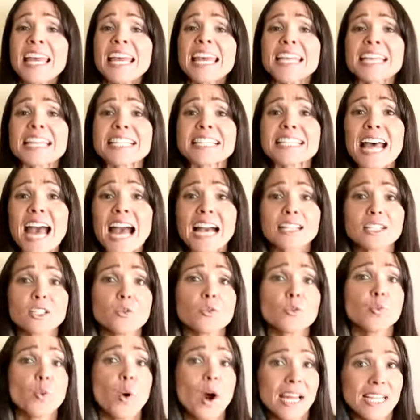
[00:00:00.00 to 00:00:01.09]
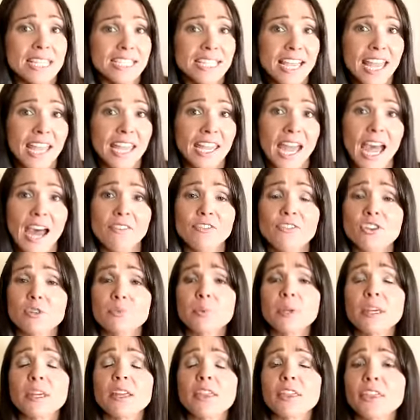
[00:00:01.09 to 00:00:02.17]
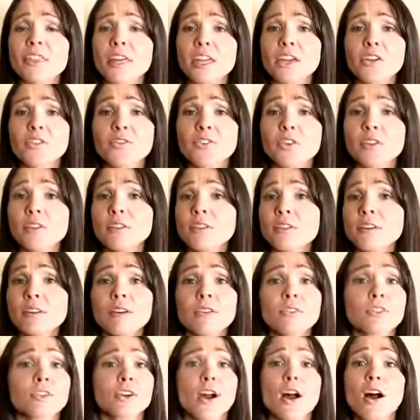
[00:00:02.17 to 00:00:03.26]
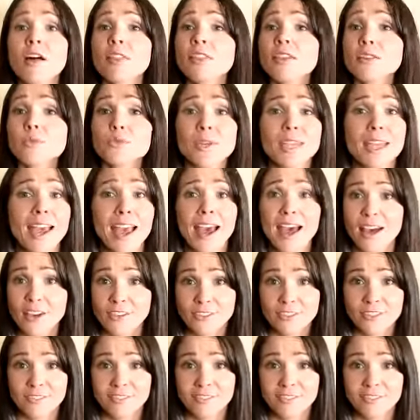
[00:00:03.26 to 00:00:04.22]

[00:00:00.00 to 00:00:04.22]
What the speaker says: exactly one day after being thankful for all that we have.